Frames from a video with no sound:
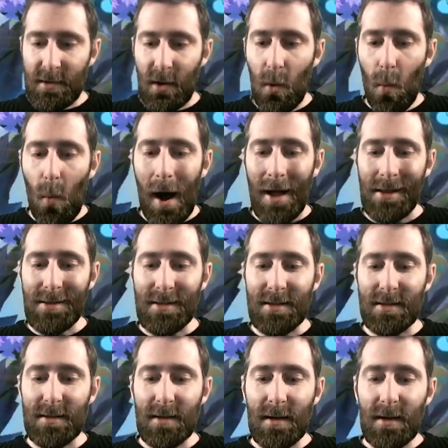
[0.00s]
So
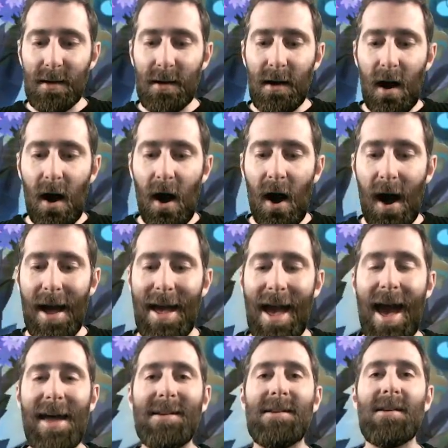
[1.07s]
once I
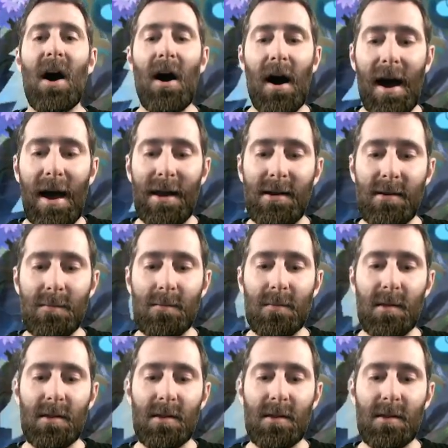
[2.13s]
had died,